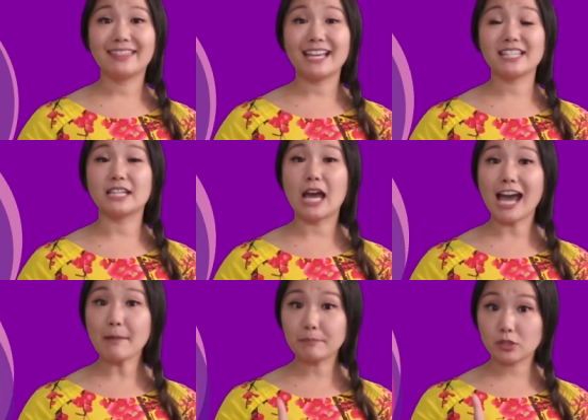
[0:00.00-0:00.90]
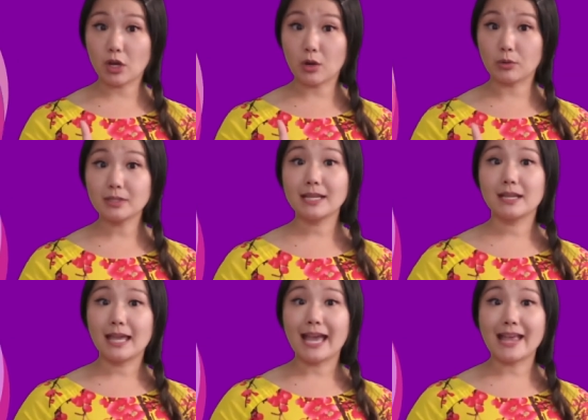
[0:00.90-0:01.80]
that's an uptone
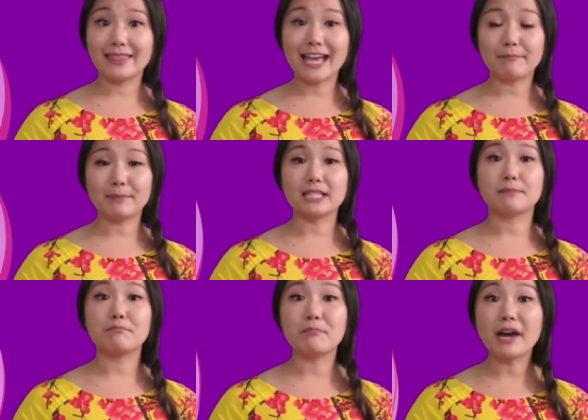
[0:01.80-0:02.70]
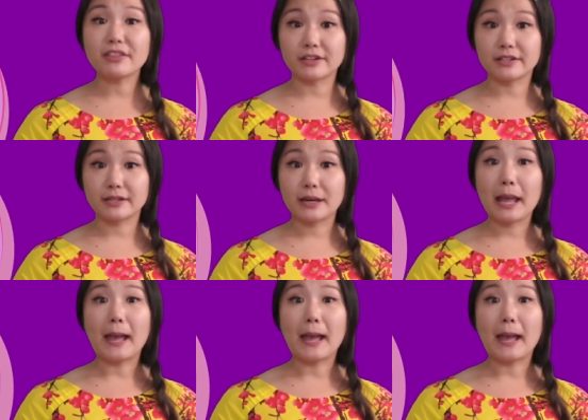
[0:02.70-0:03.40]
and that means mother.